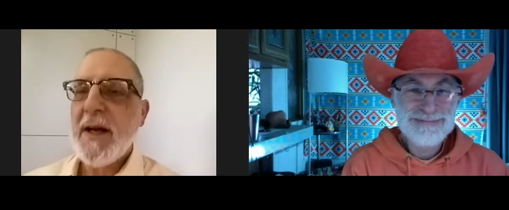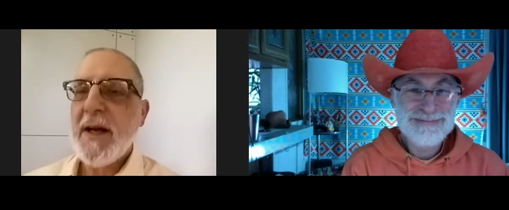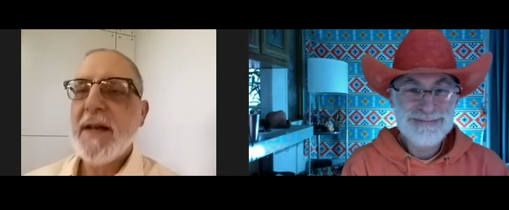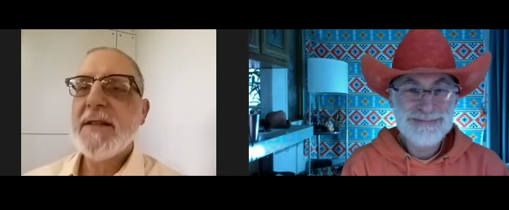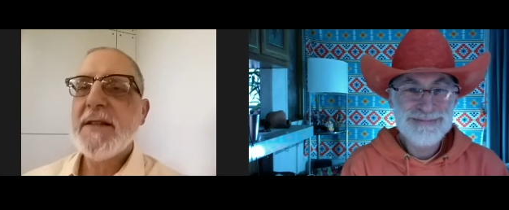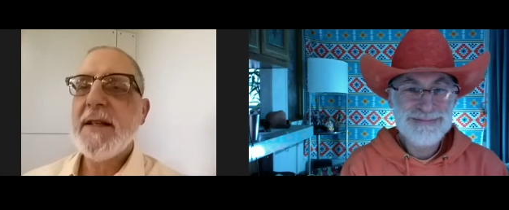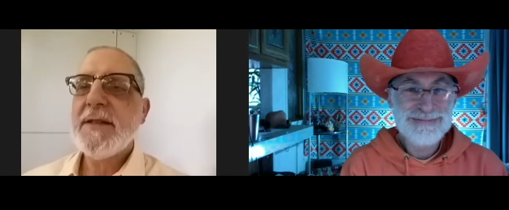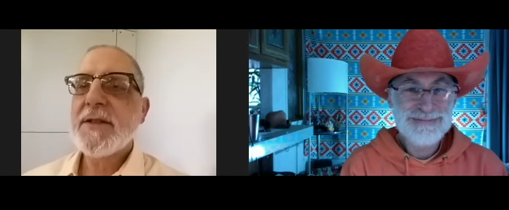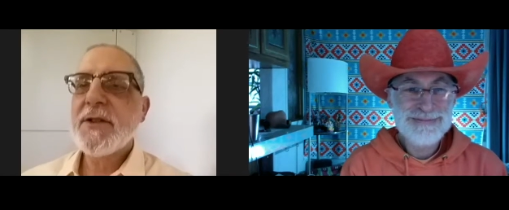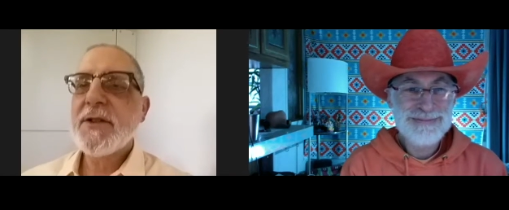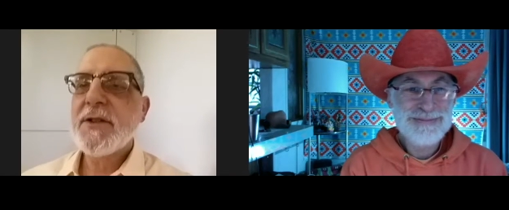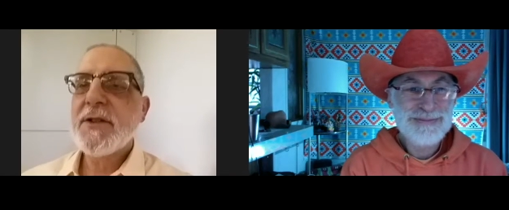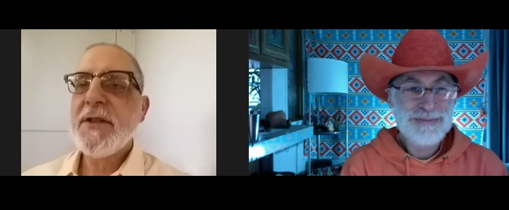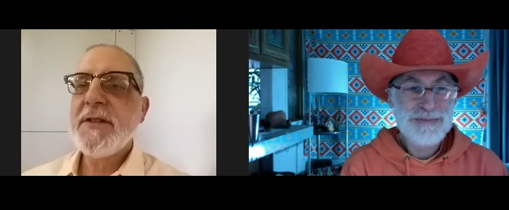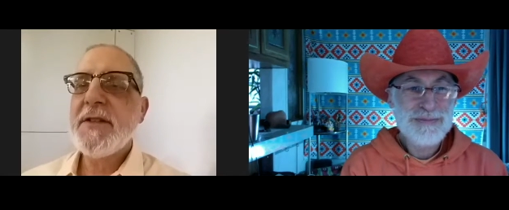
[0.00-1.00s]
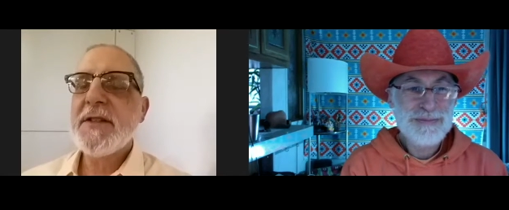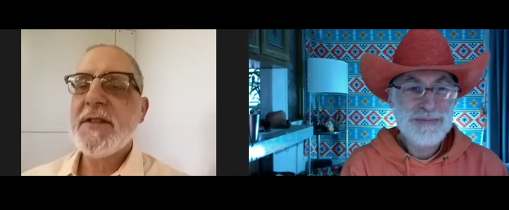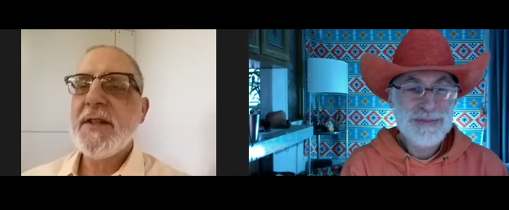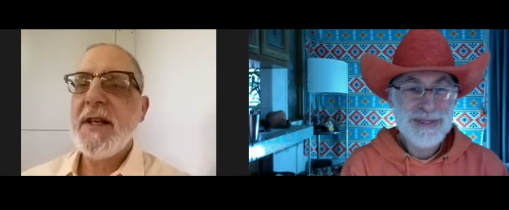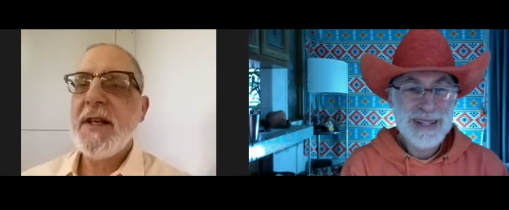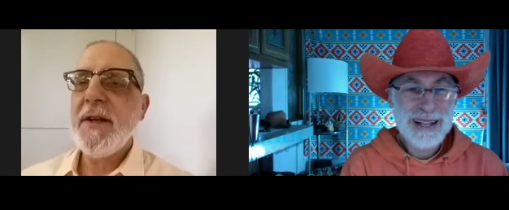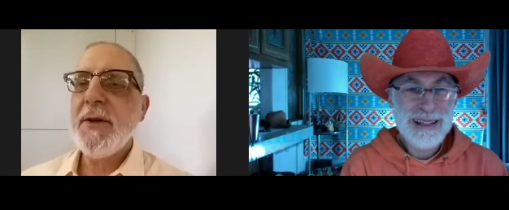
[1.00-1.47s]
Speaker 1: it's good to
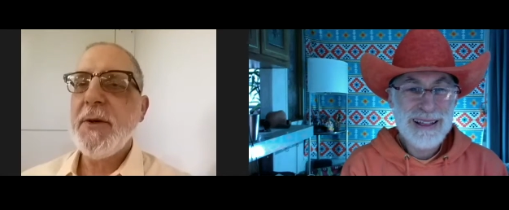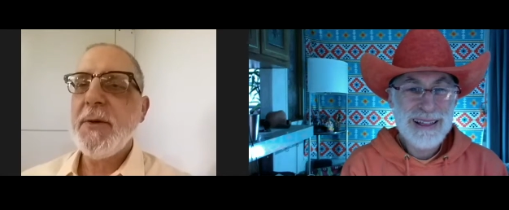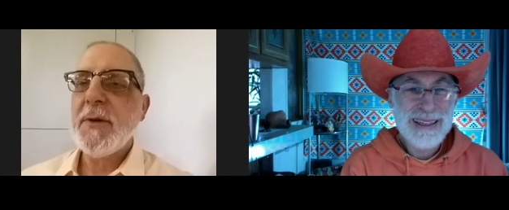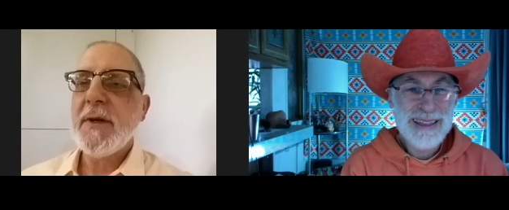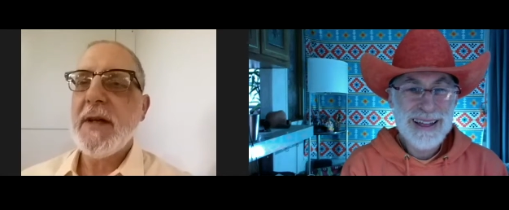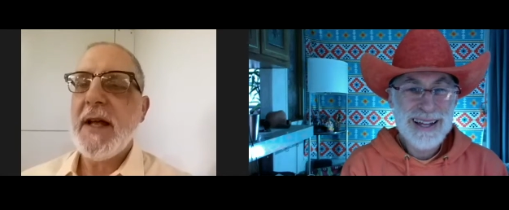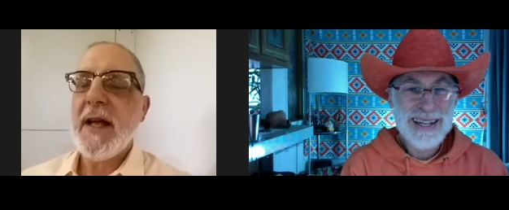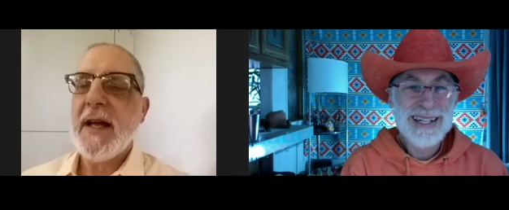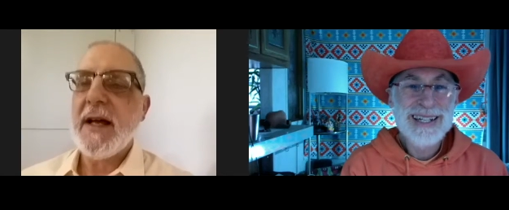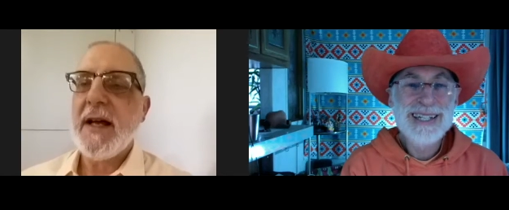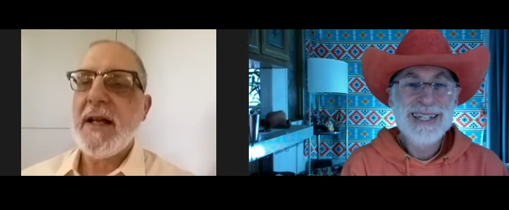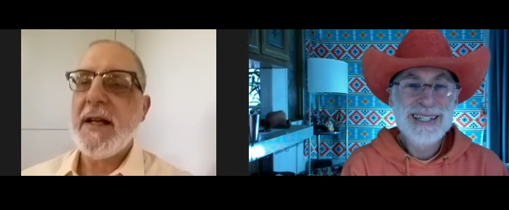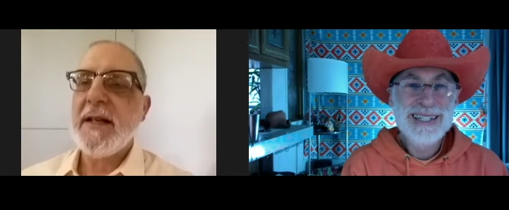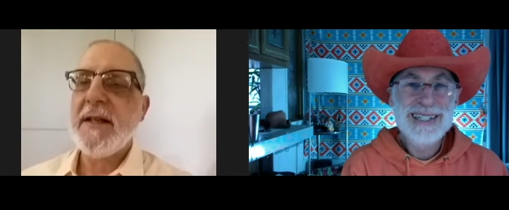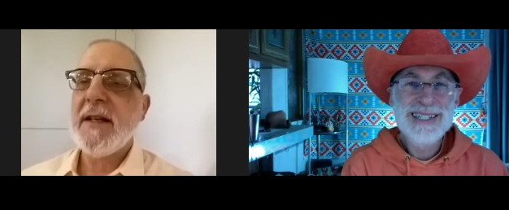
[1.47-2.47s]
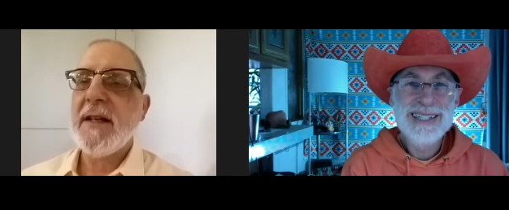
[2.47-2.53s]
see you, and